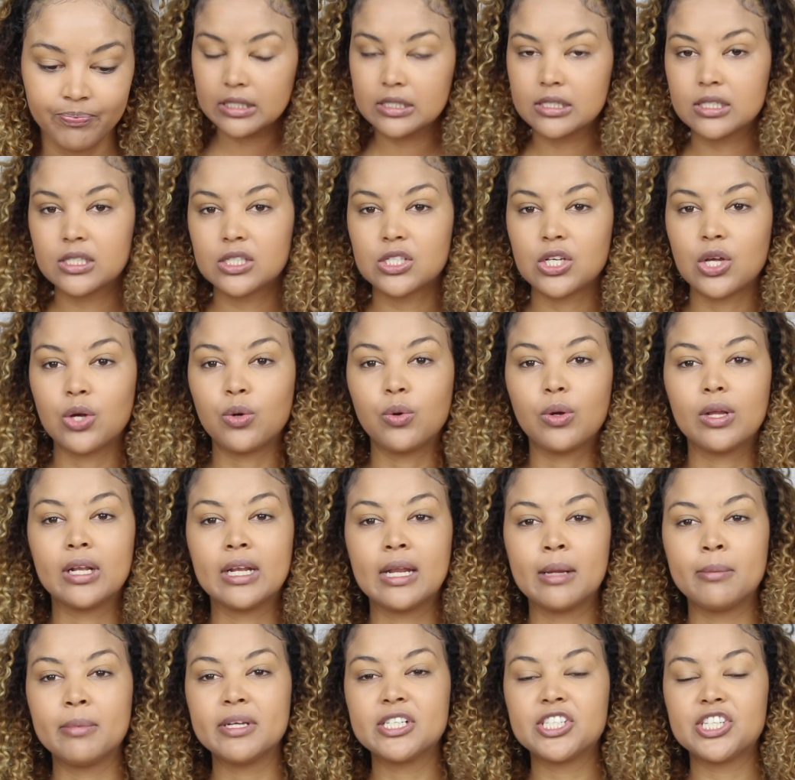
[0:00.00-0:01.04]
So
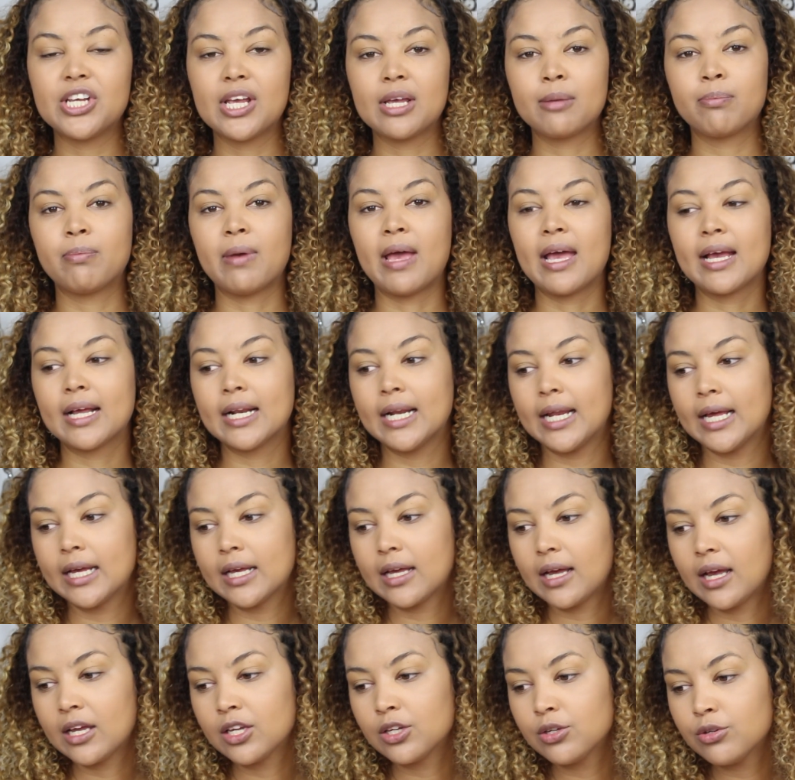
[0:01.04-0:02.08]
let me check back like
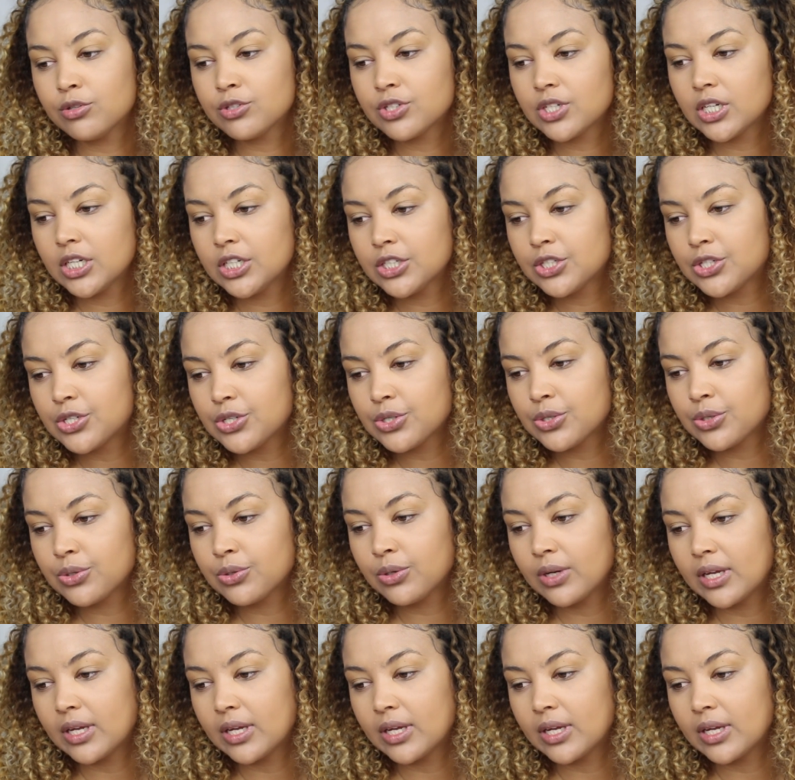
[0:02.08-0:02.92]
I usually do.